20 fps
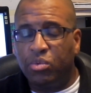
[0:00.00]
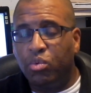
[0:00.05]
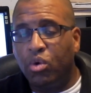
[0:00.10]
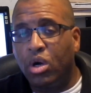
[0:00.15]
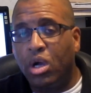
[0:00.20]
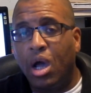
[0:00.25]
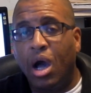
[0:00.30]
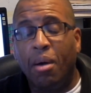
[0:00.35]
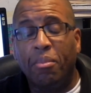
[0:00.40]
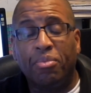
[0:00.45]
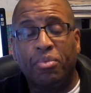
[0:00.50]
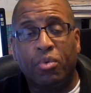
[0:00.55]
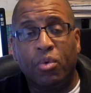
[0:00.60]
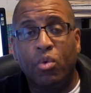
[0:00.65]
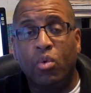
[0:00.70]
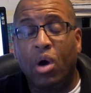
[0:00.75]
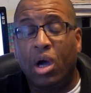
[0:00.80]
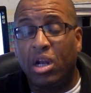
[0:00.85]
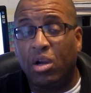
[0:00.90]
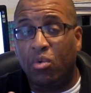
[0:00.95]
will come
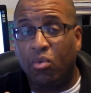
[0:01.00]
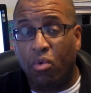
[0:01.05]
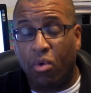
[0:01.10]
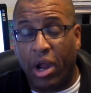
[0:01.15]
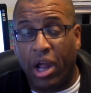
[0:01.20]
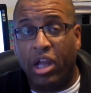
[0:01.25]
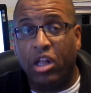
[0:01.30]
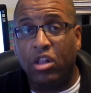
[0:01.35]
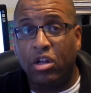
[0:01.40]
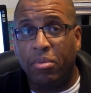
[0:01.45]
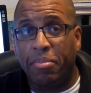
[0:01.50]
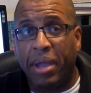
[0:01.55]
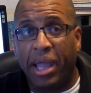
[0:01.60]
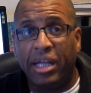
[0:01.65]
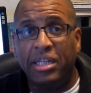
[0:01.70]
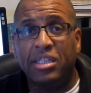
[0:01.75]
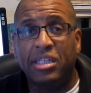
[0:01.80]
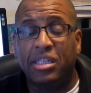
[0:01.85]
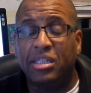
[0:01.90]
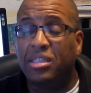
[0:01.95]
through on a regular
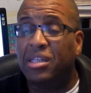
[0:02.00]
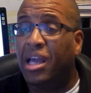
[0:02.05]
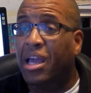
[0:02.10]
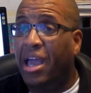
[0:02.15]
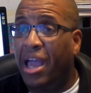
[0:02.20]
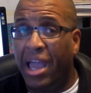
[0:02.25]
basis.